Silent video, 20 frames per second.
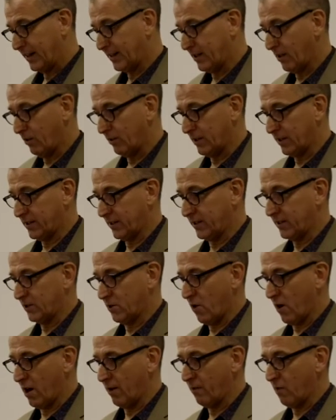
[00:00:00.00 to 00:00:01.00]
told us this
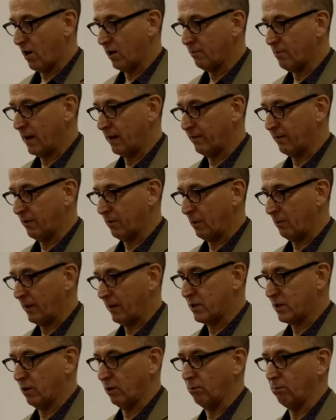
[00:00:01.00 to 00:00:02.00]
story of one man from a
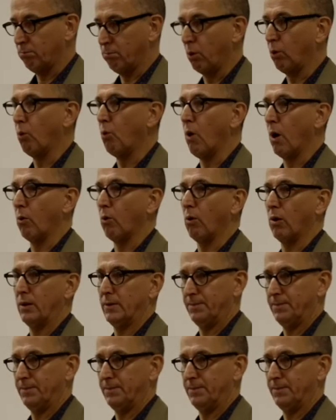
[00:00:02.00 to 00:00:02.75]
called Bulwell.